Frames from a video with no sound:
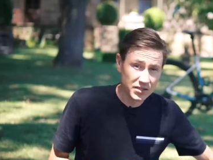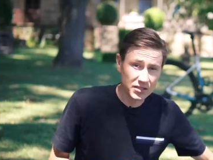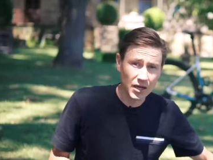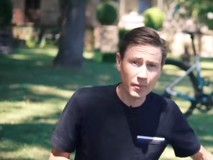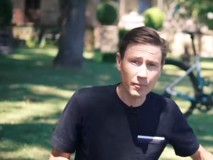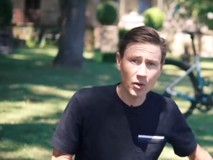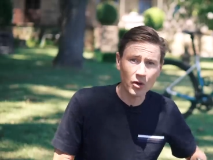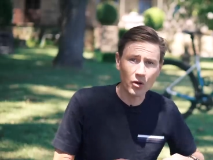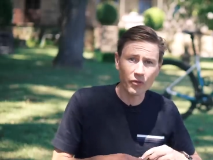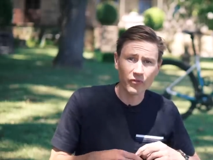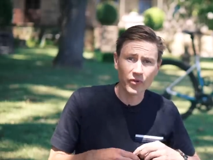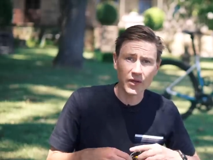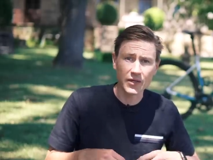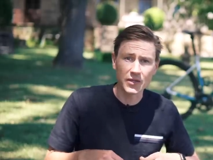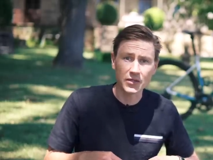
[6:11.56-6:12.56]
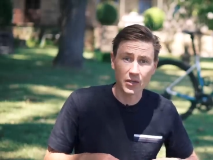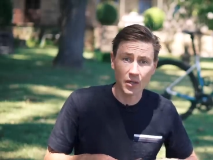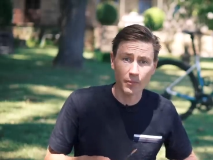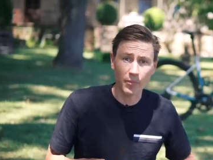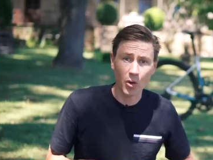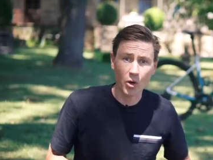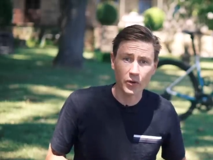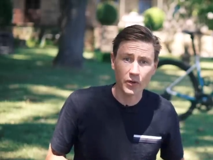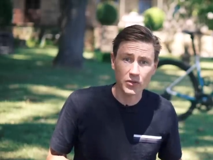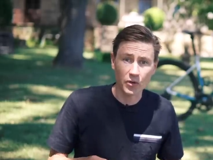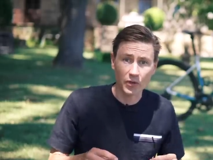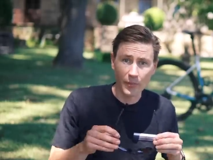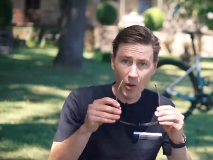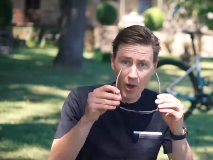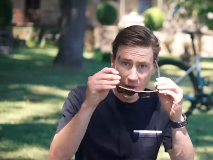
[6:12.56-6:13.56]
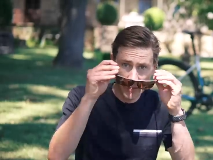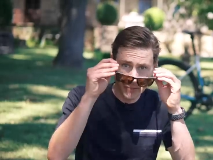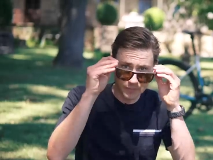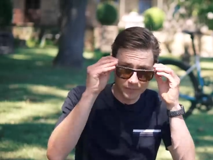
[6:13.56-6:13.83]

some of these components on the bike.